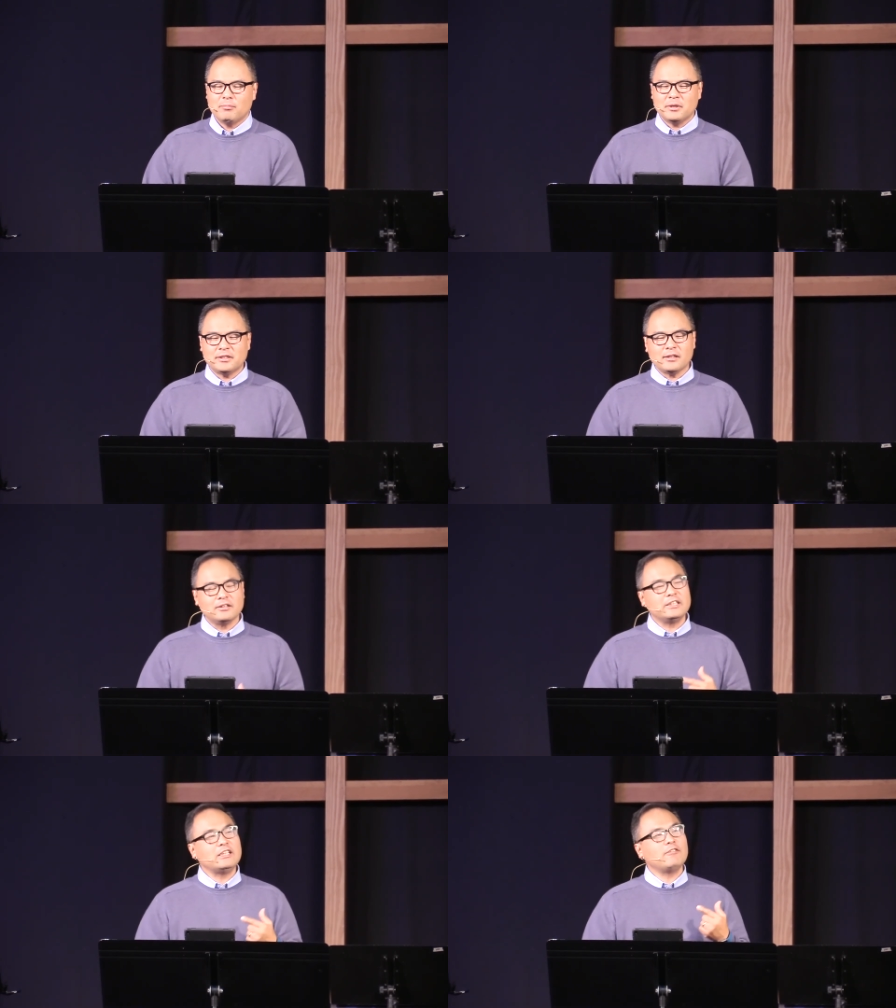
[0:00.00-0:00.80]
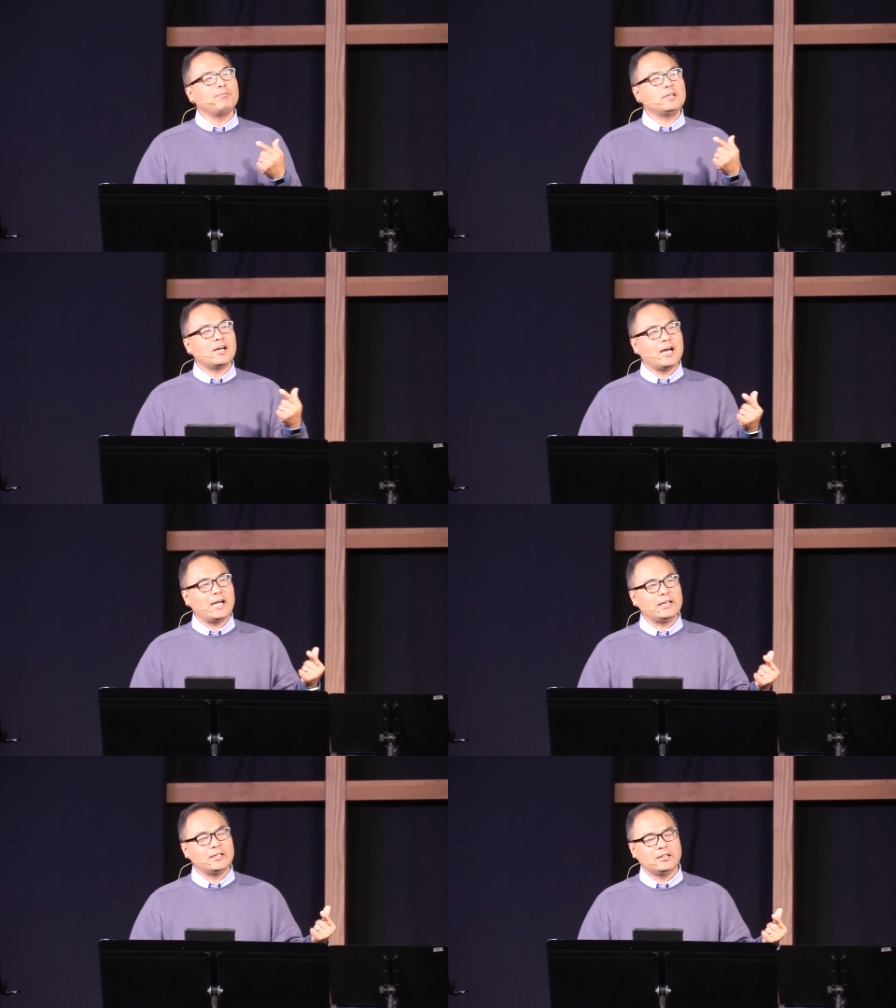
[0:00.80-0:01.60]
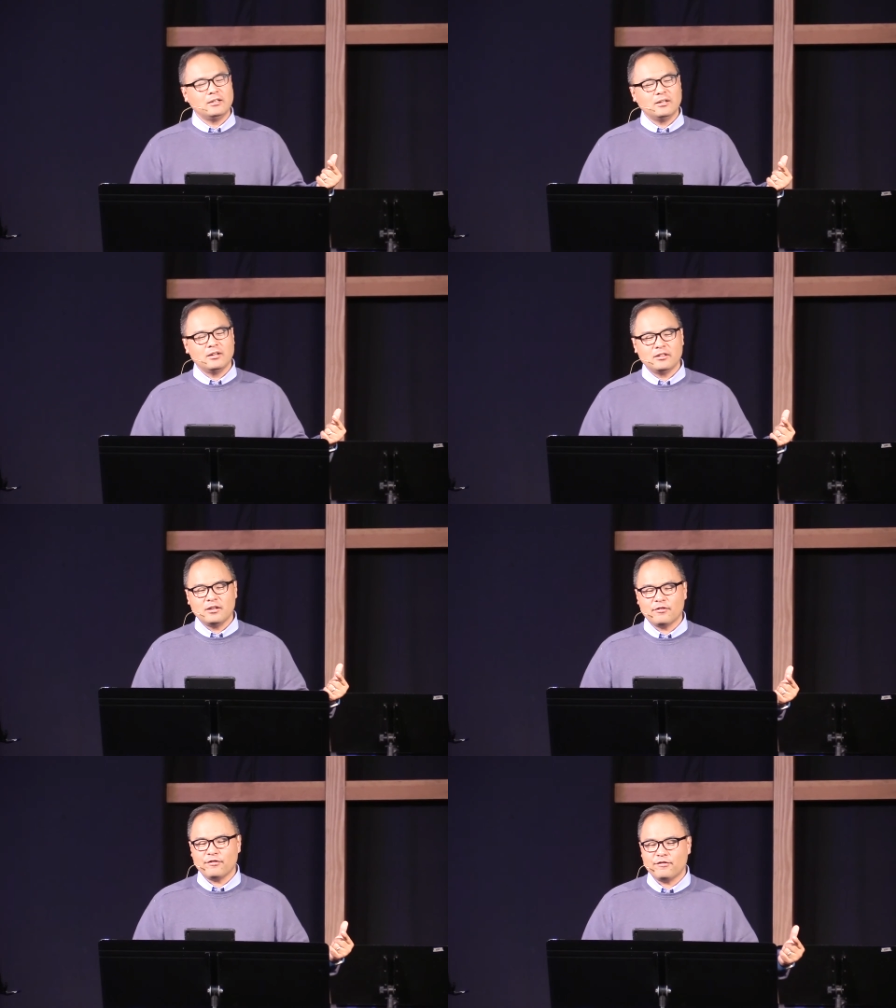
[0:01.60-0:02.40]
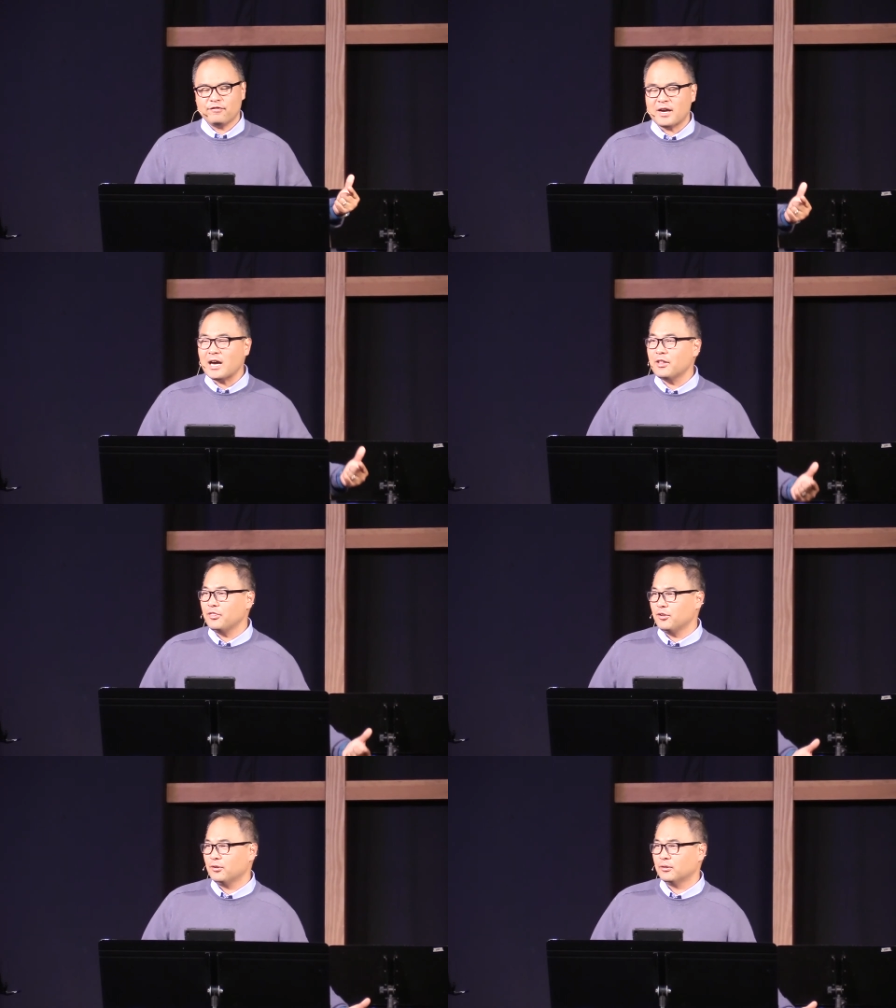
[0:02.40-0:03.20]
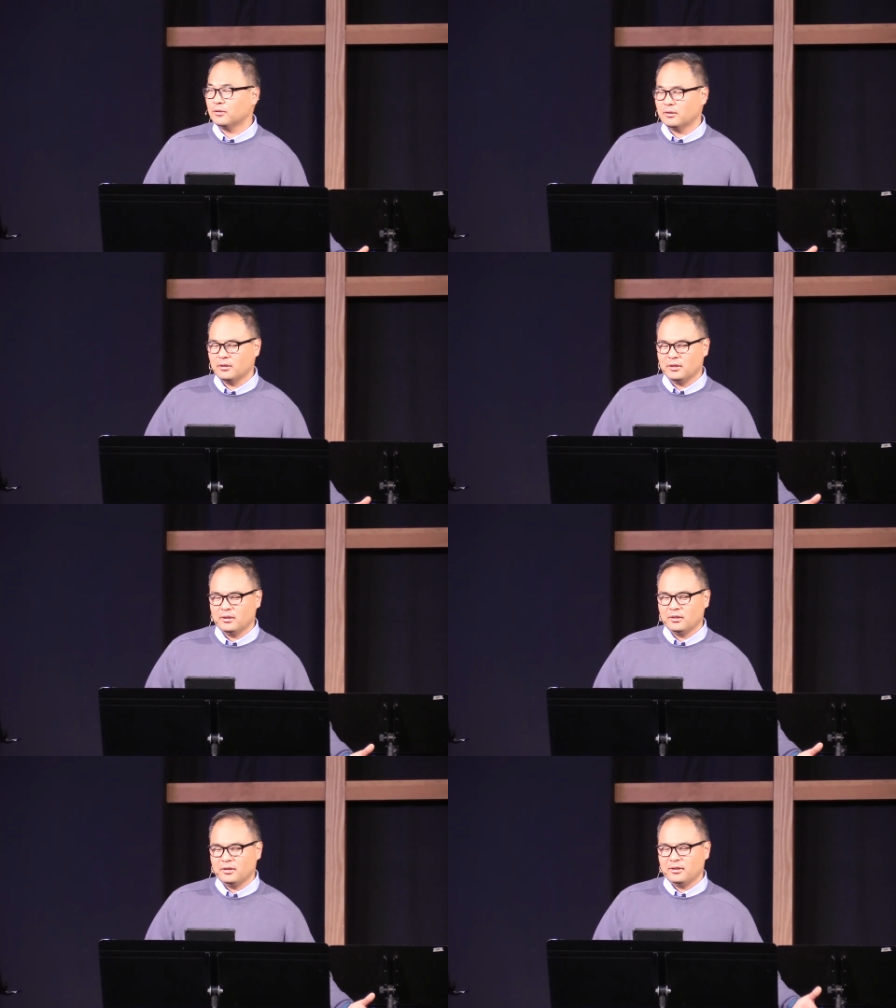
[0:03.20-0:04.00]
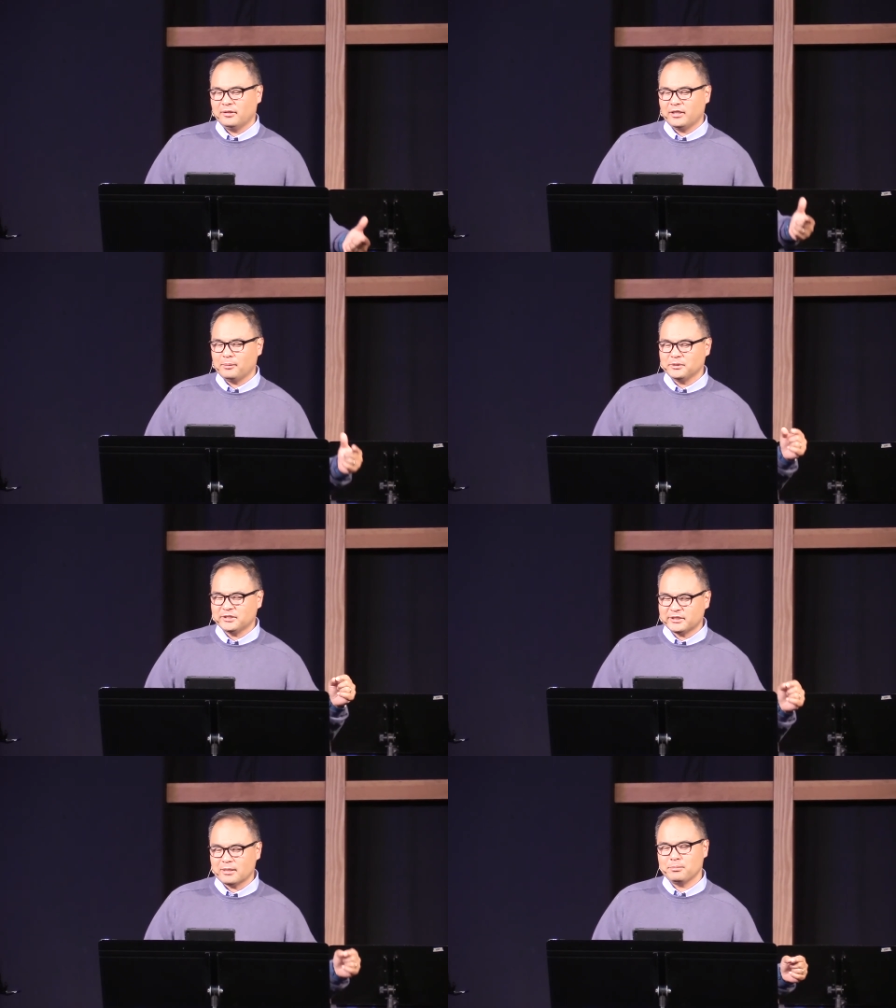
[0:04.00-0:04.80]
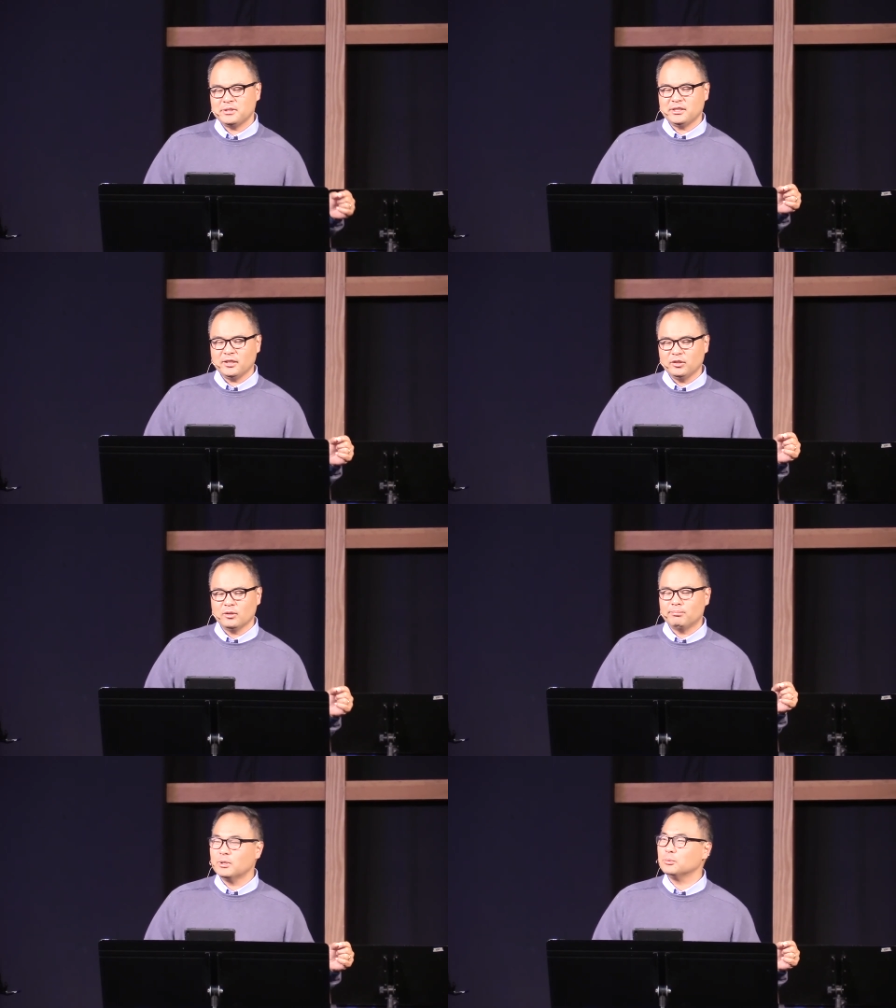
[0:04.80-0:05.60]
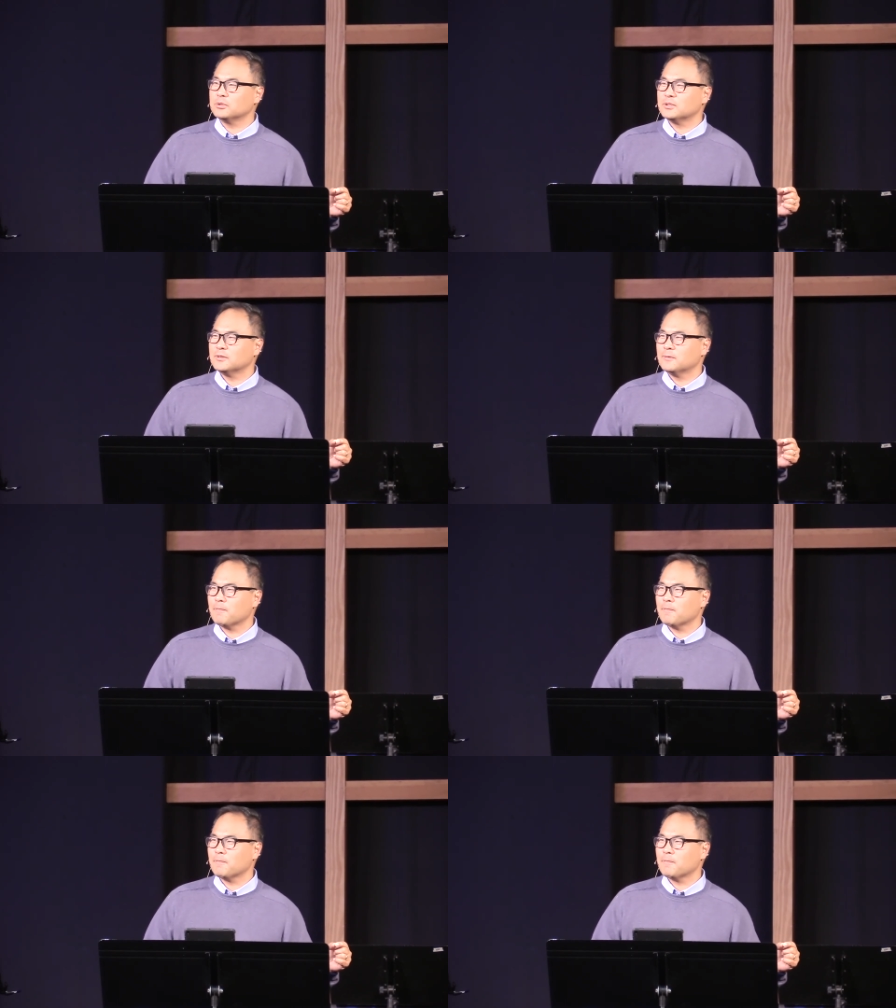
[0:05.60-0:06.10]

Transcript: but they leave behind their father named Zebedee in the boat.